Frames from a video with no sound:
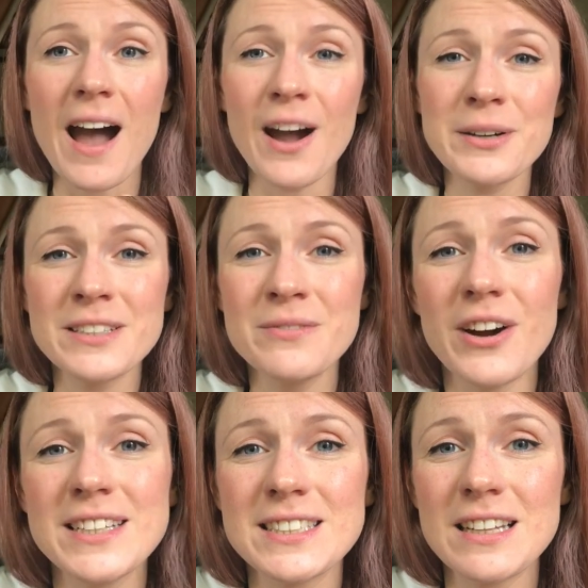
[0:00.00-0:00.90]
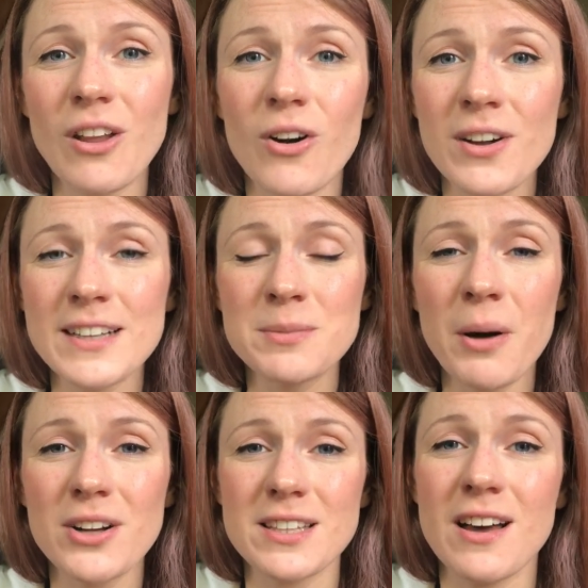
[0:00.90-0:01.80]
I was invited along as
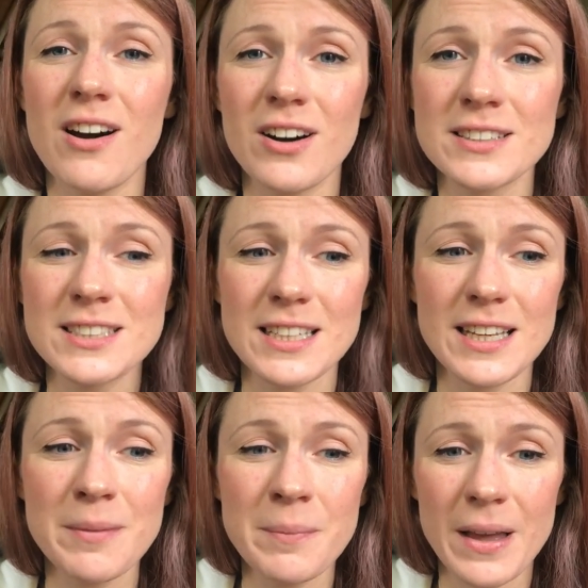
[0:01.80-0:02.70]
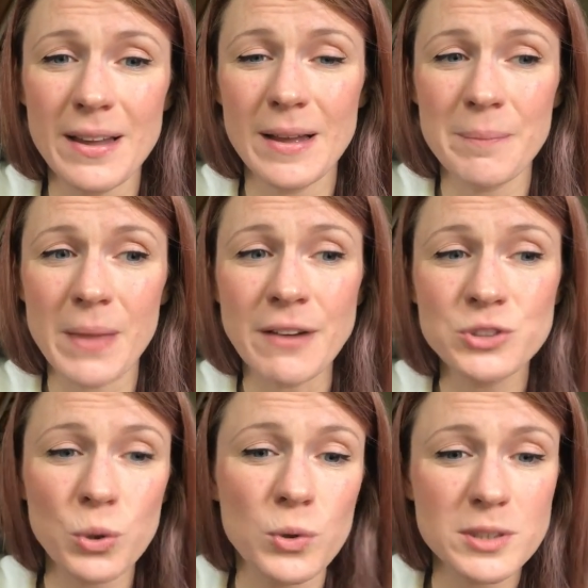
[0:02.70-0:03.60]
part of the HARS team. Um,
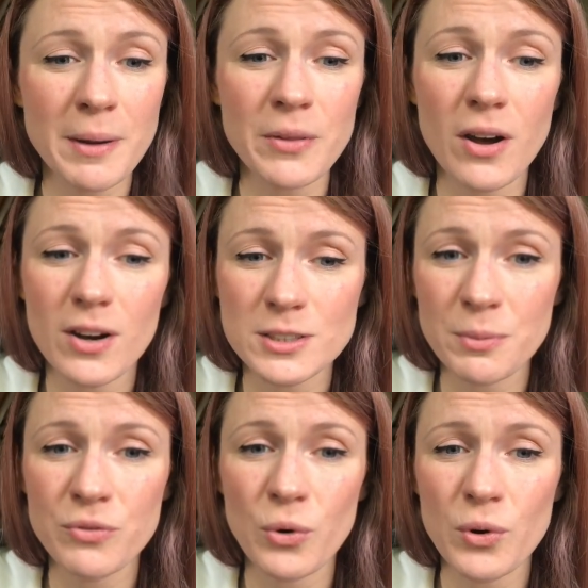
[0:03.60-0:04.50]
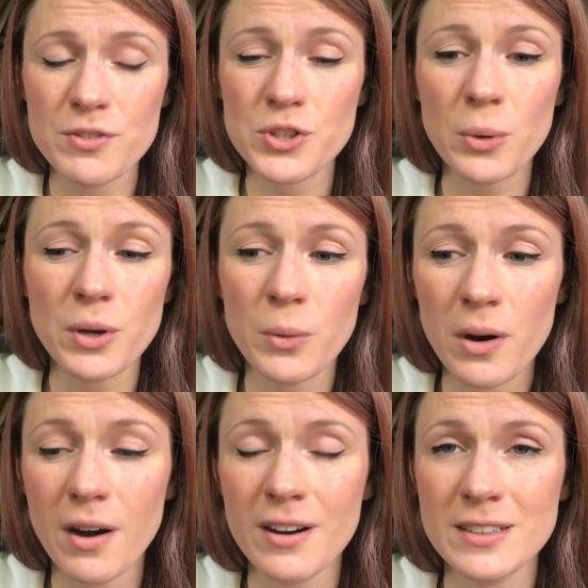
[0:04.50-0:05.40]
I've talked about the HARS before. If you don't know
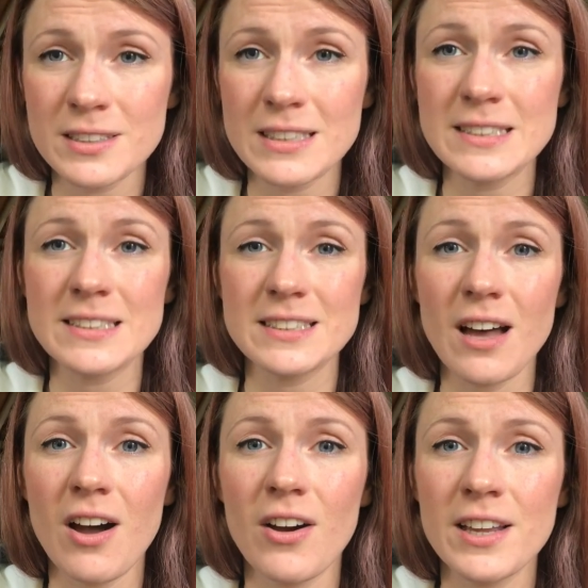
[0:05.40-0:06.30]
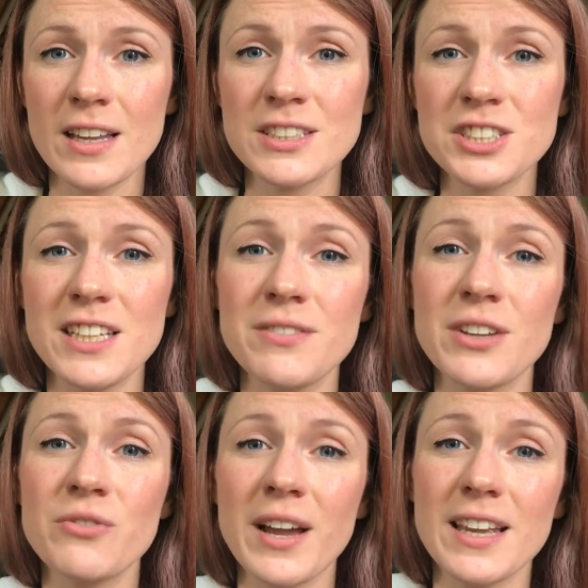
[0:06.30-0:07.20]
what HARS is, it's the High
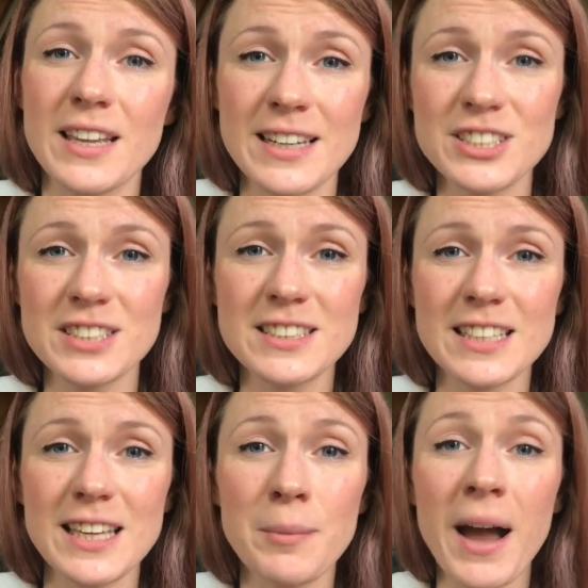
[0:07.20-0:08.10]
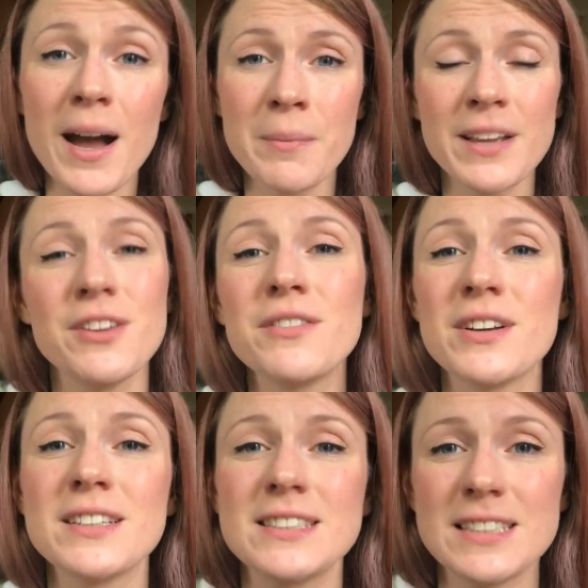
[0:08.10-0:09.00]
Achieving Recognition Scheme at my
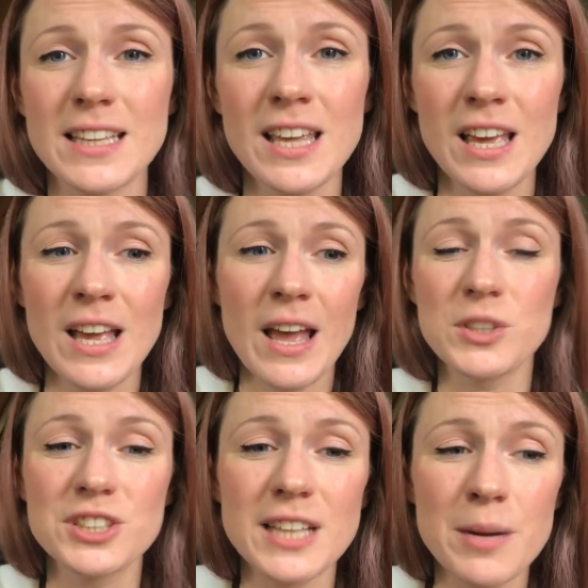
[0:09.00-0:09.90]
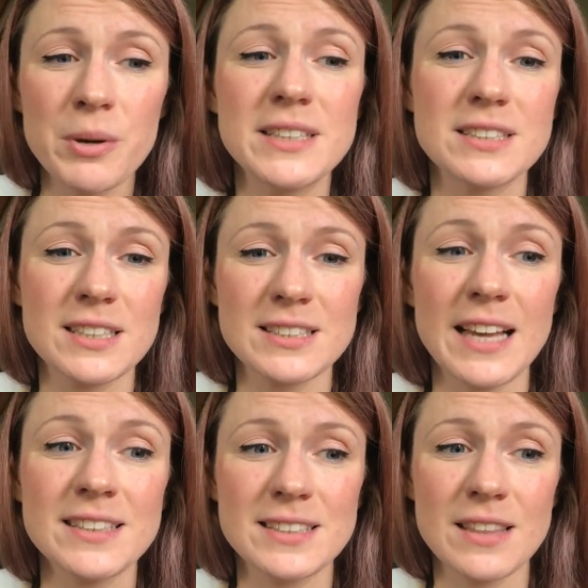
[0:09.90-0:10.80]
university, which celebrates
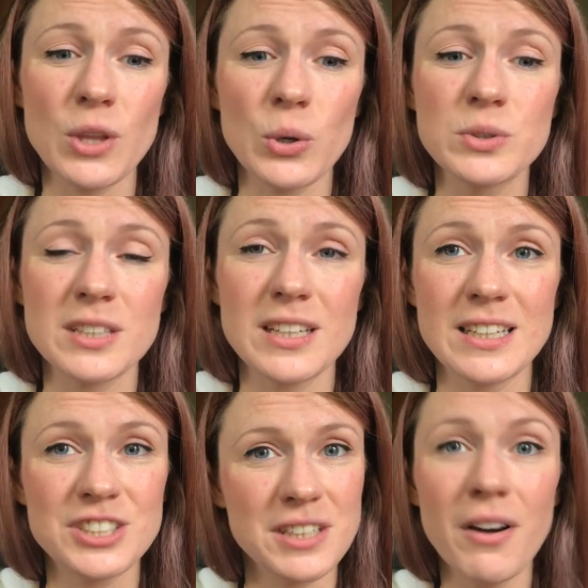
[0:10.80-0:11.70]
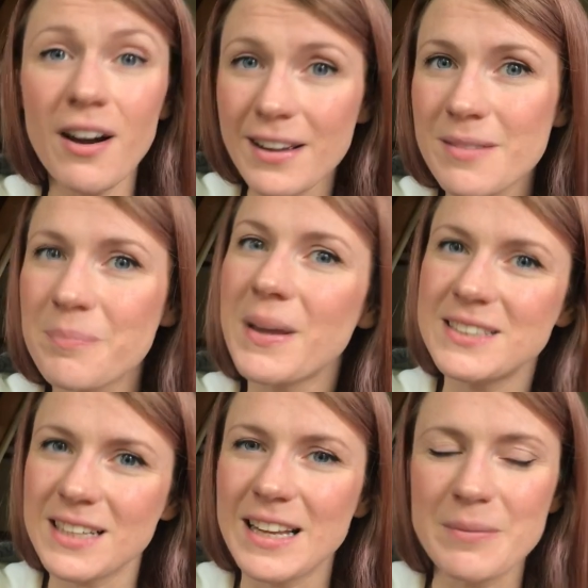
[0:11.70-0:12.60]
success in those that achieve high,
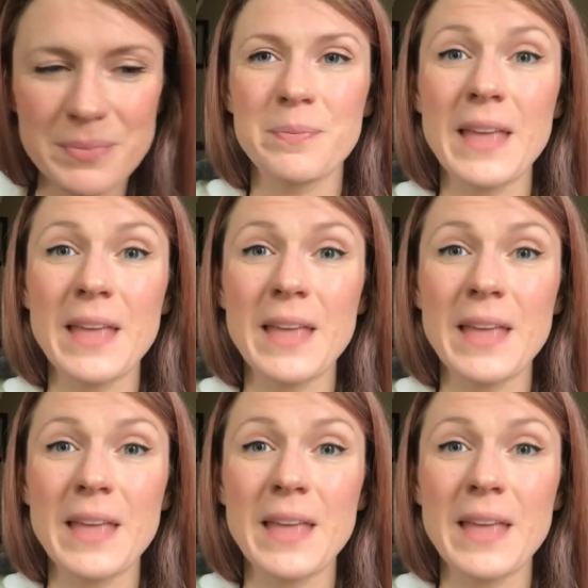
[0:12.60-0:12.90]
basically.